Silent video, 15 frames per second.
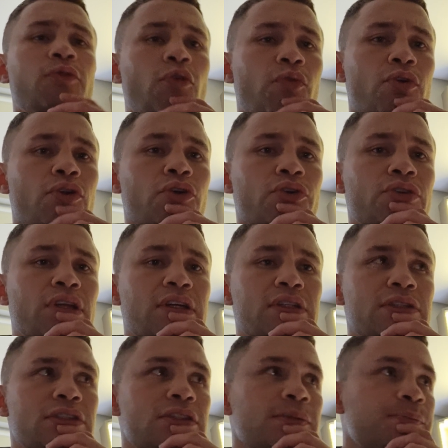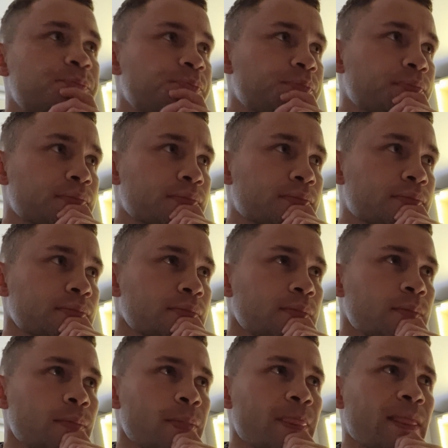overlooked is
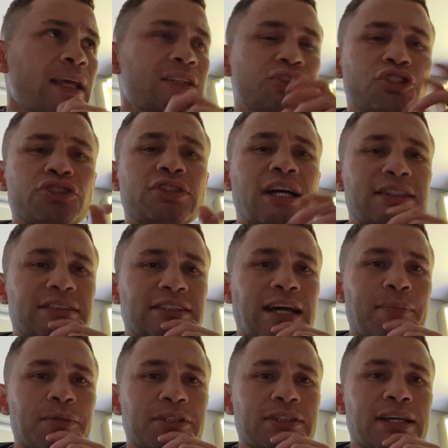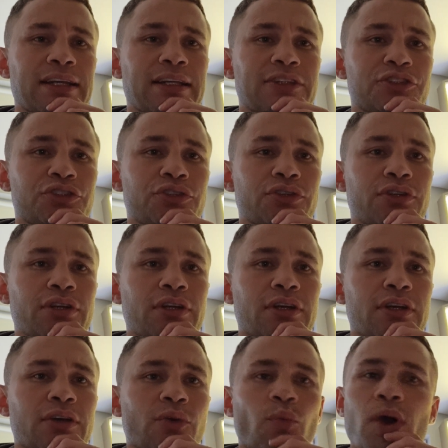it's just that step aside issue.
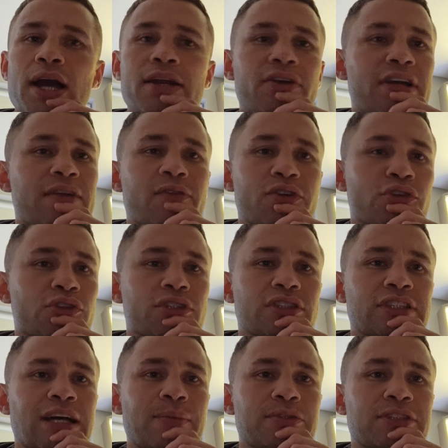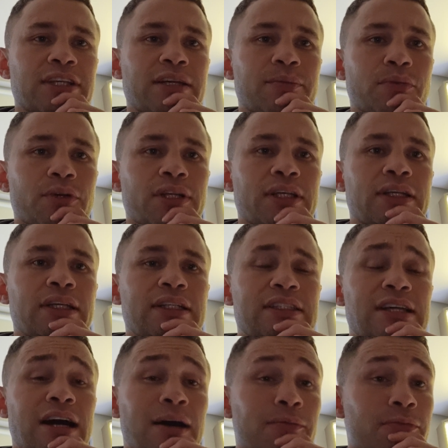Wilder never took a step aside money. He's
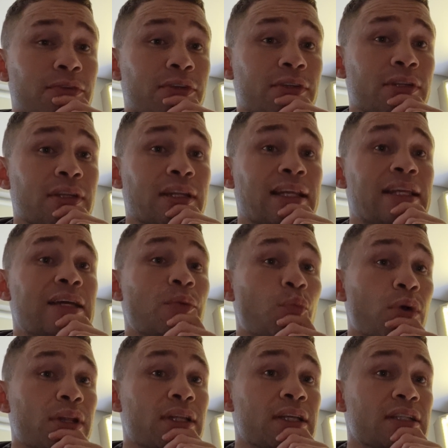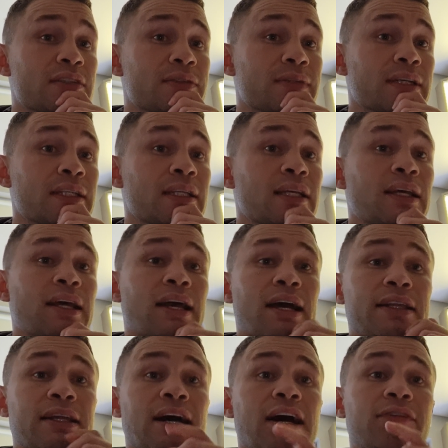confident that he can win this fight,
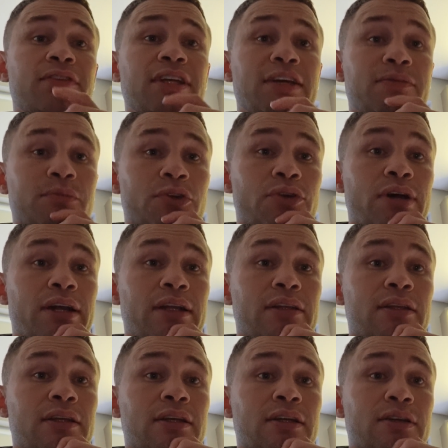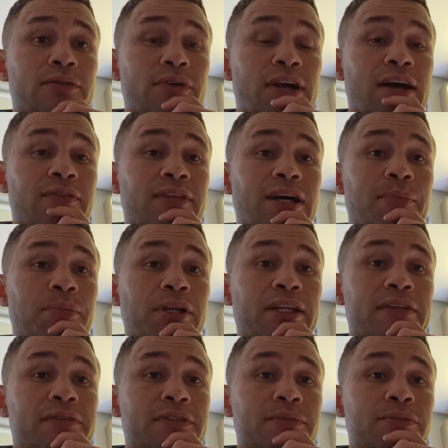and you have to give him credit for having that
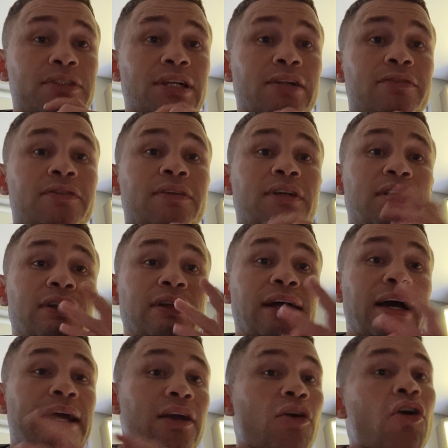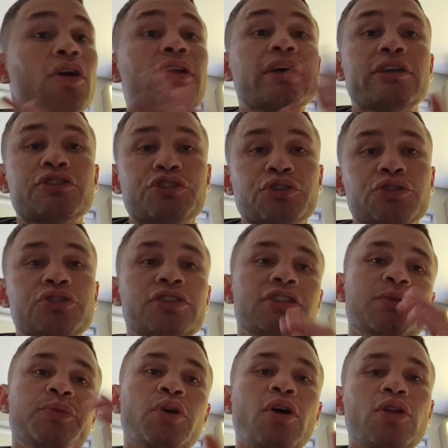belief in himself. Now, all the excuses
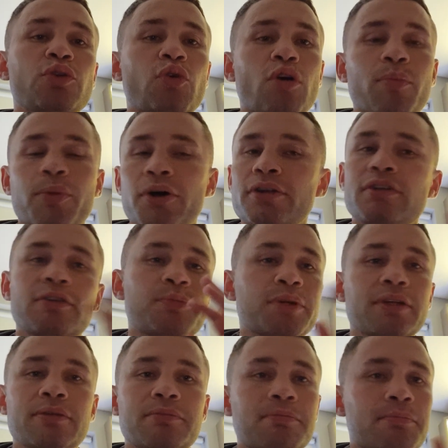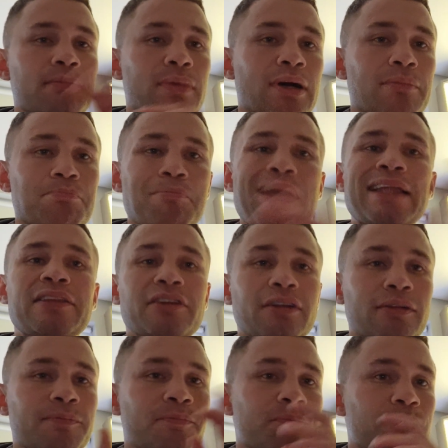that we all know about have been
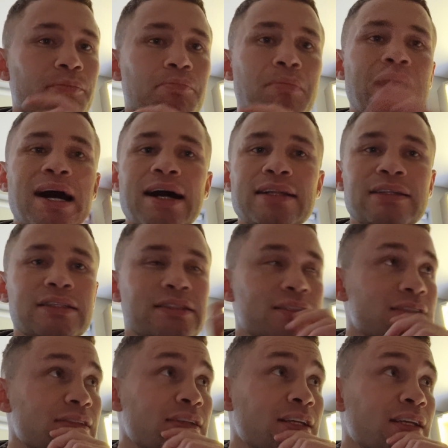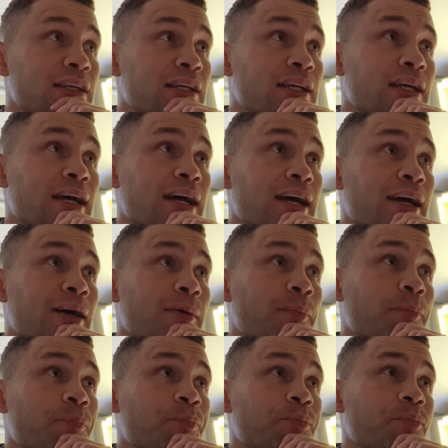mental madness.
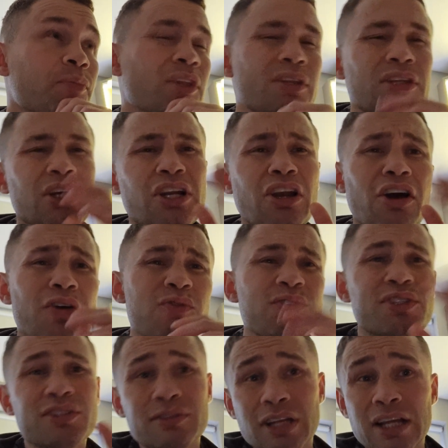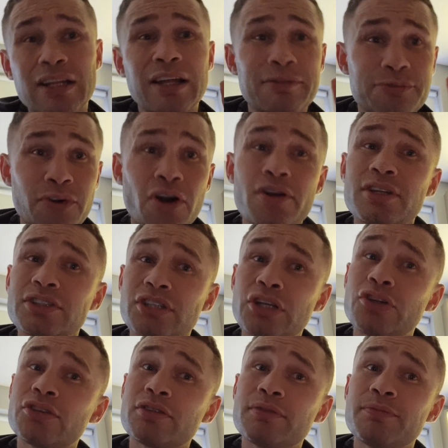The gloves, in fairness, they
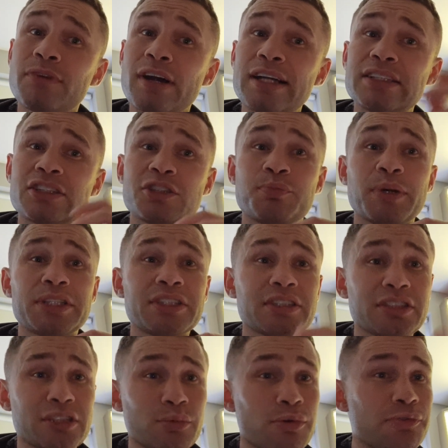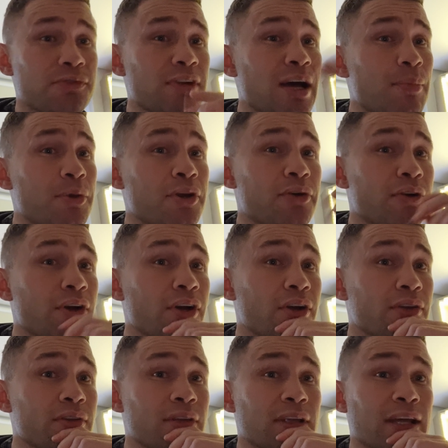look very suspicious. They were flopping
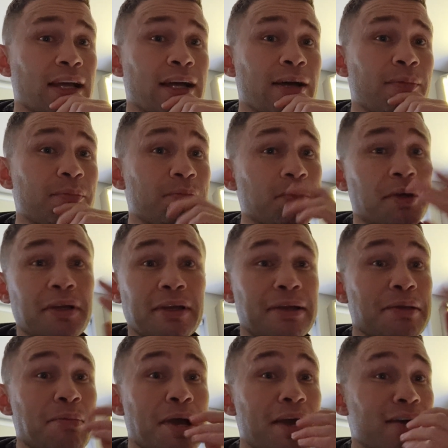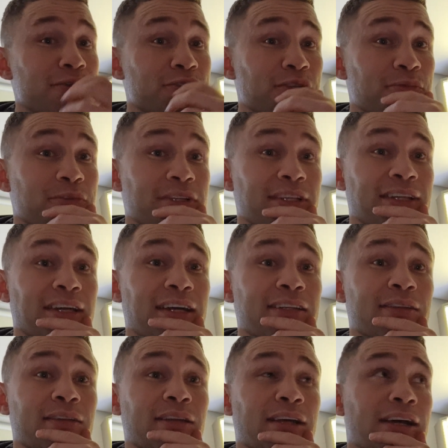around. He may have something in
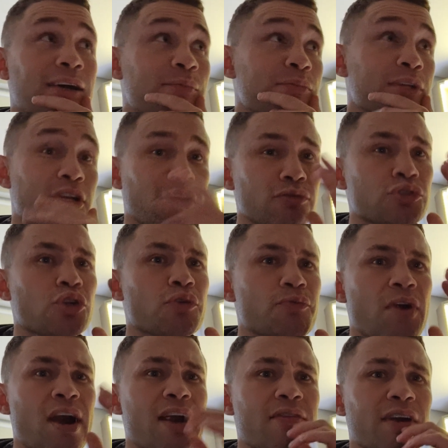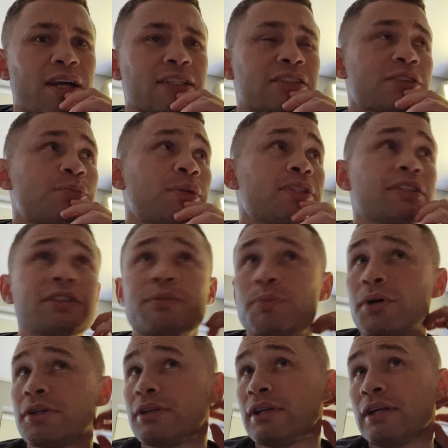that. The gloves look very, very suspicious,
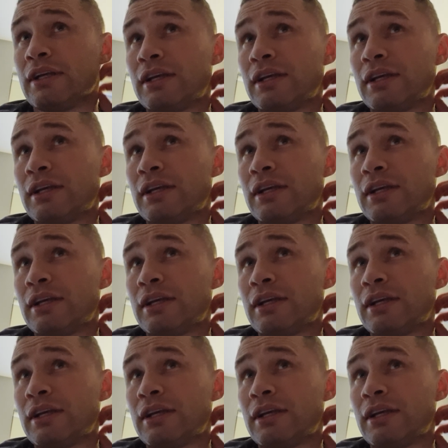but